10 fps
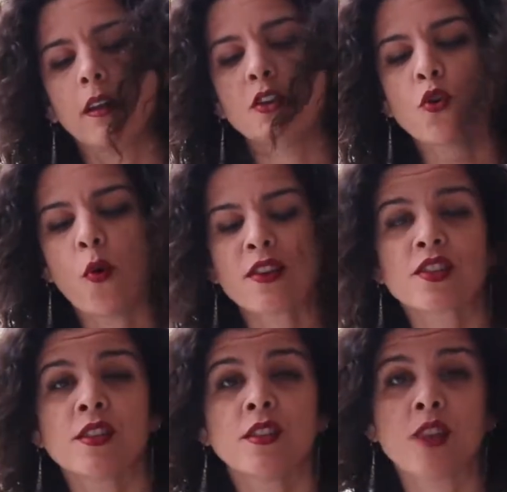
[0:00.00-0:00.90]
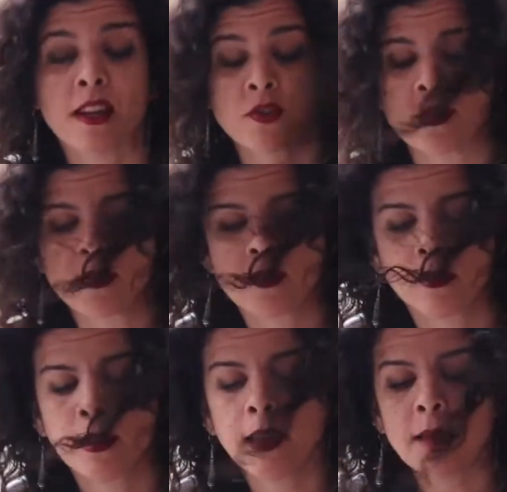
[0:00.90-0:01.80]
You question the doctrines,
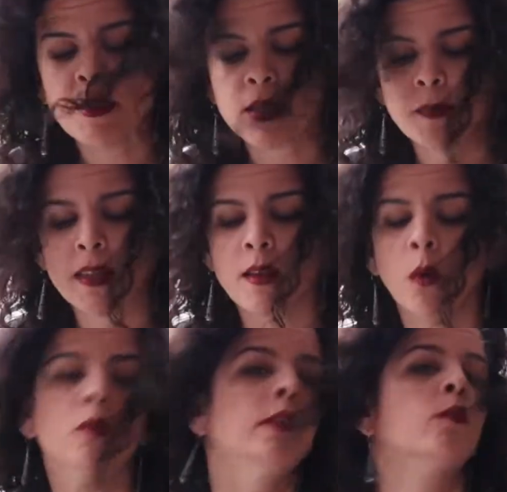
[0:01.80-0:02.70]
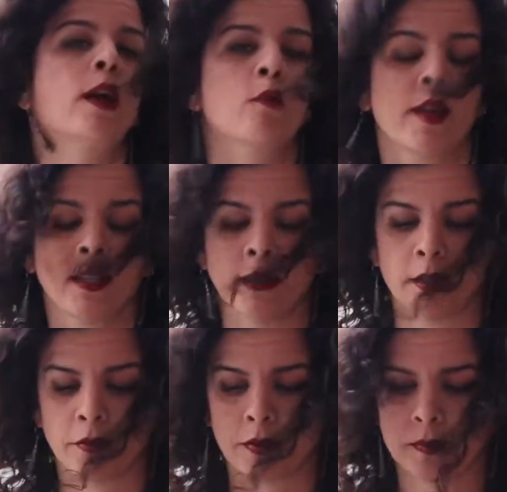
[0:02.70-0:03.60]
claiming to be the only right way to live.